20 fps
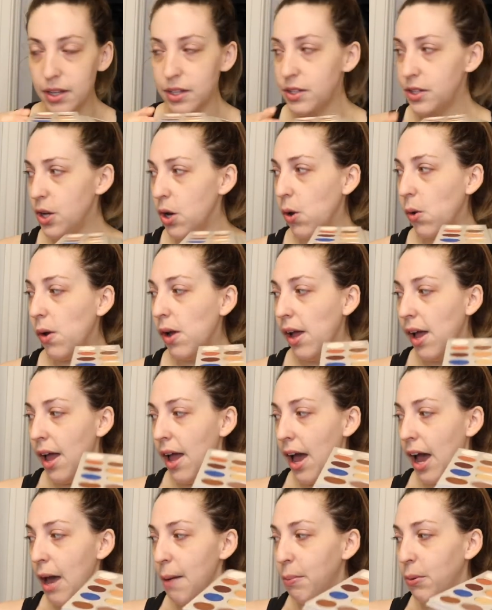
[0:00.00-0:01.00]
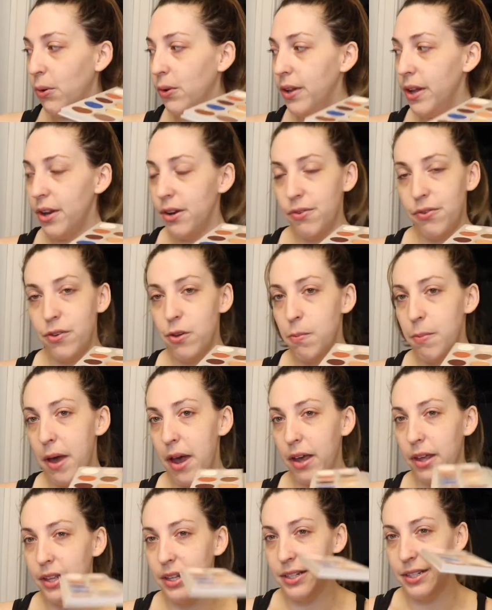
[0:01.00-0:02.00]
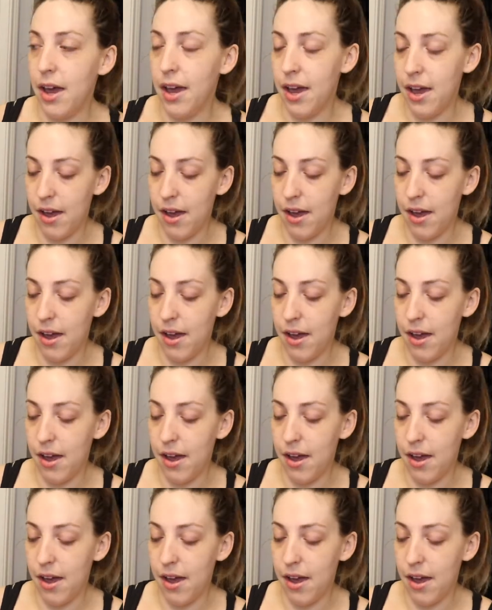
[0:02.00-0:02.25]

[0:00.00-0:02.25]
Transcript: So I pulled out a few palettes.